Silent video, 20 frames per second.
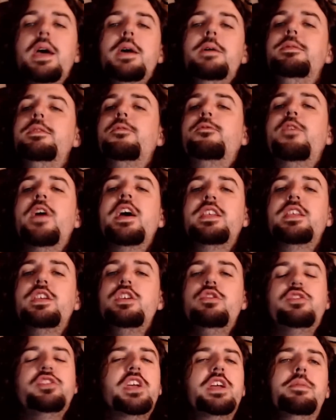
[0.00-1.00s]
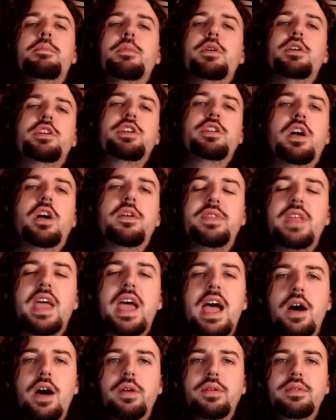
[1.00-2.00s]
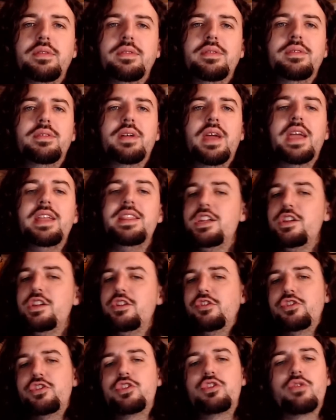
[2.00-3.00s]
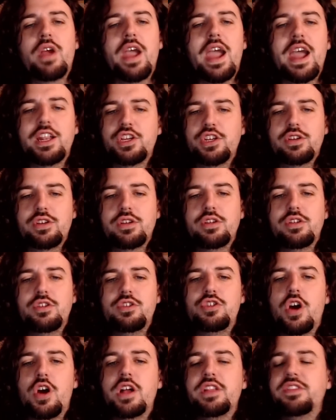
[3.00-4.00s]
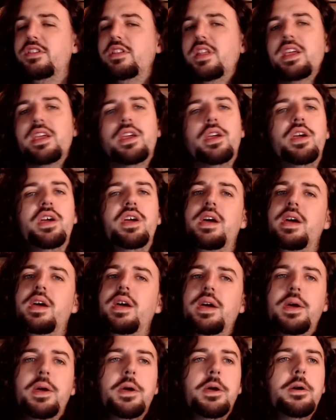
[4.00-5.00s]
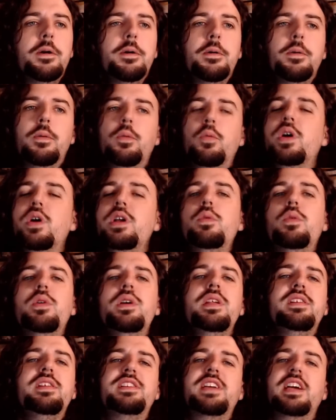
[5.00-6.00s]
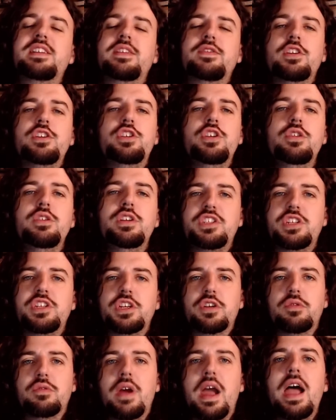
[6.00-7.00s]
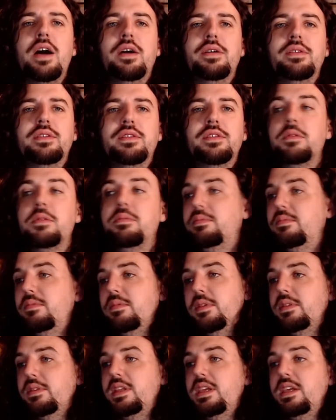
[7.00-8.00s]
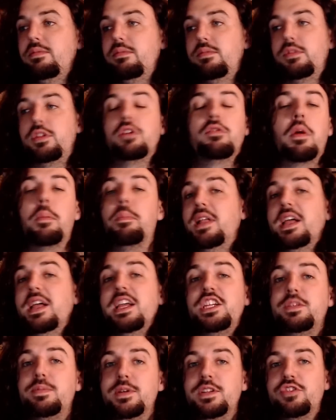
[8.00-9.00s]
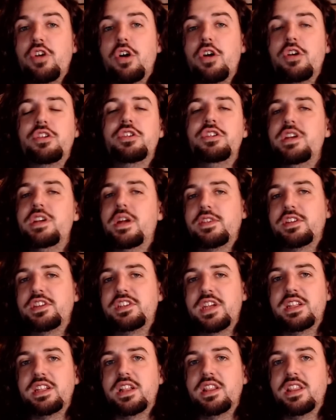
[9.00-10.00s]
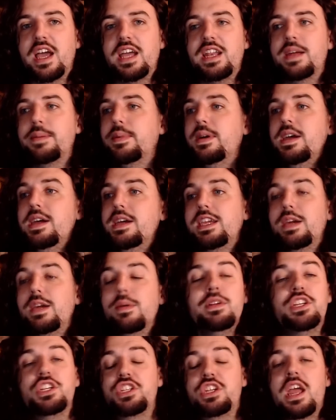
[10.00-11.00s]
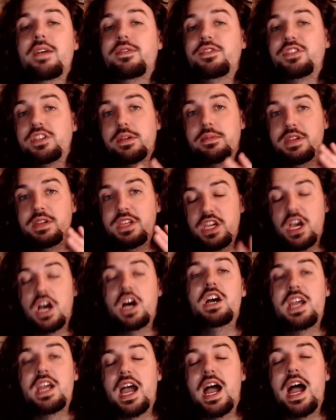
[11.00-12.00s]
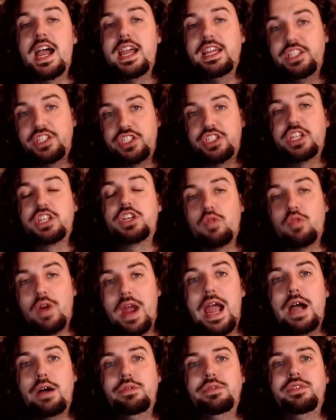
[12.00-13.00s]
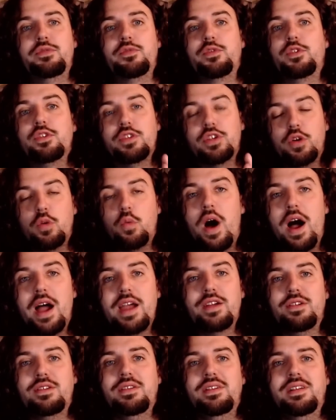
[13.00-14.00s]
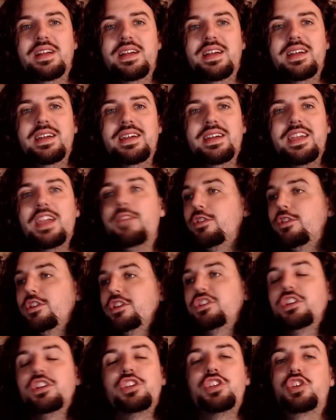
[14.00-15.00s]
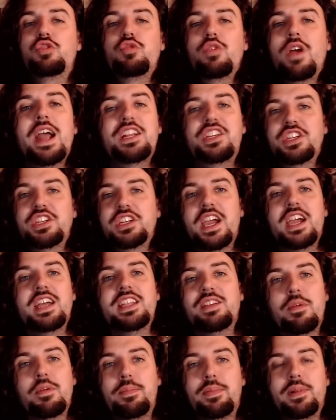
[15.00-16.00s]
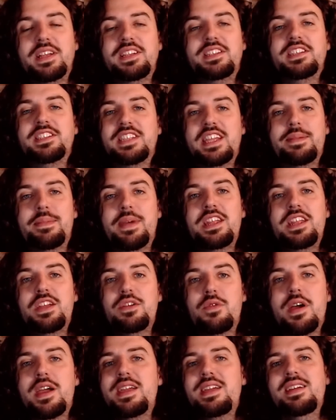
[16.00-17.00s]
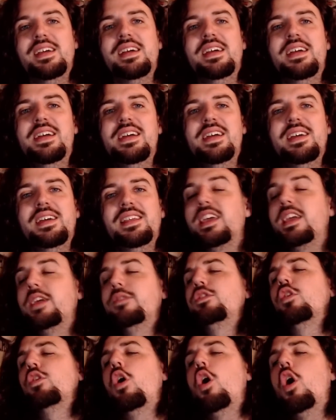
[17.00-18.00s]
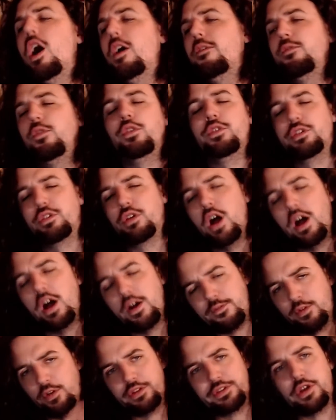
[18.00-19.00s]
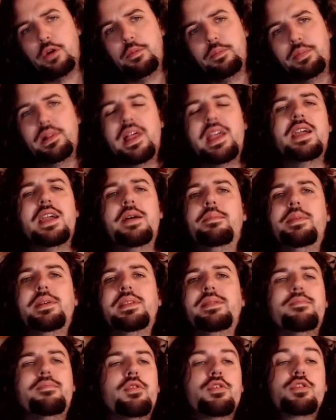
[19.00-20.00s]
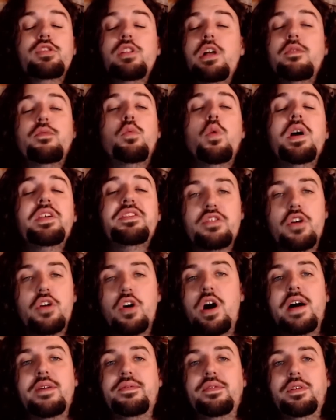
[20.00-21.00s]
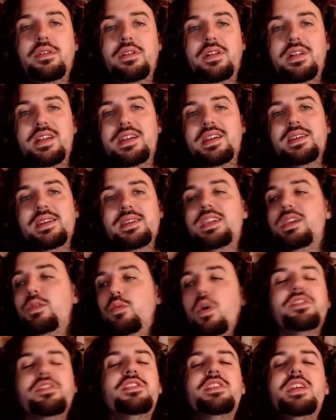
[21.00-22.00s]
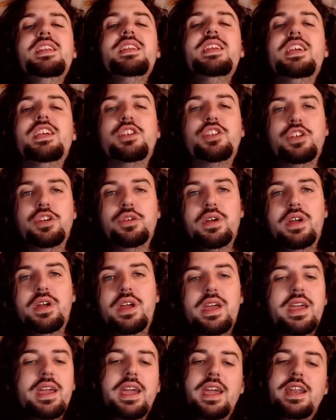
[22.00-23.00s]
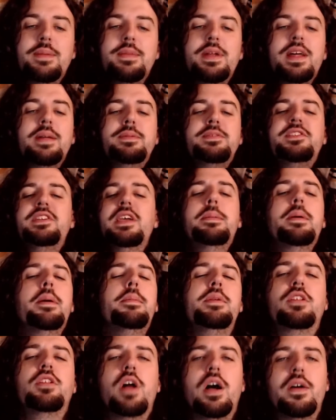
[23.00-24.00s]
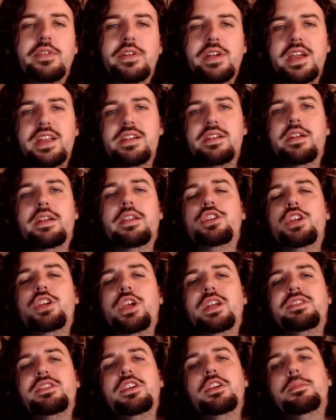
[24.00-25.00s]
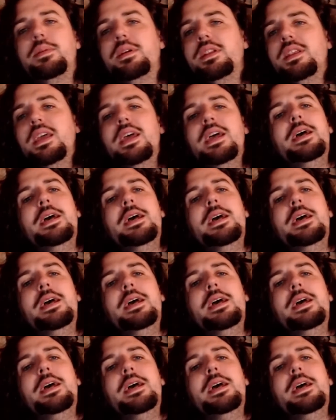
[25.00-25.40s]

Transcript: the fact that you sent Merkulov down and then you scratch Johnson, like, what do these guys have to do to stick around? Their replacements aren't good enough to stay in the lineup. Can we just have some young guy stick around for a little while? If you're just going to scratch the guy that replaces them anyway? Like, if they're awful, they're awful. Don't play them. But Merkulov wasn't awful. He wasn't an issue. And I'm not upset about McLaughlin getting another chance here, but